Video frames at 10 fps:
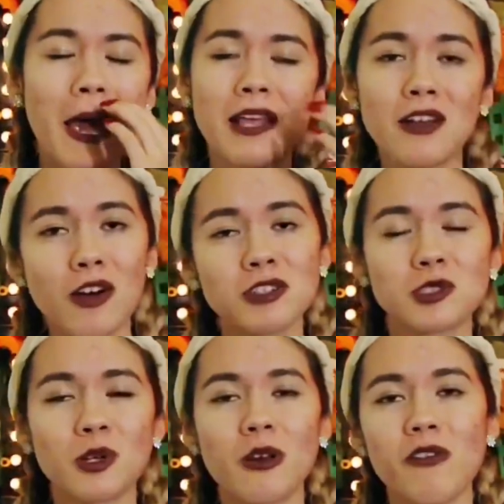And
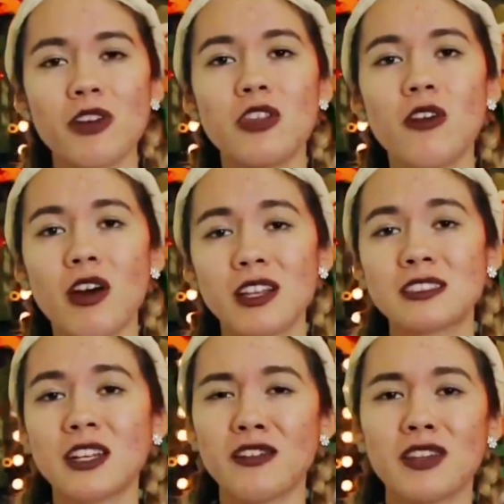also, if you're new on
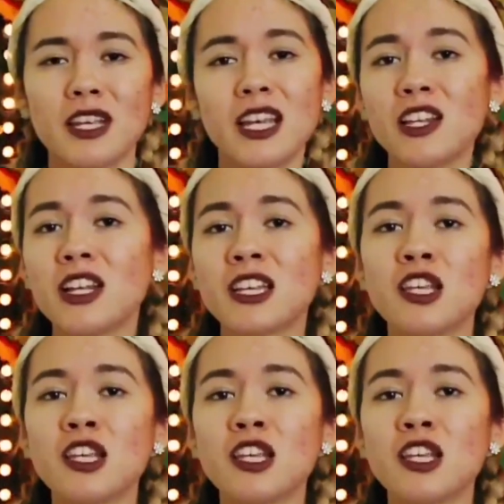this side of the internet,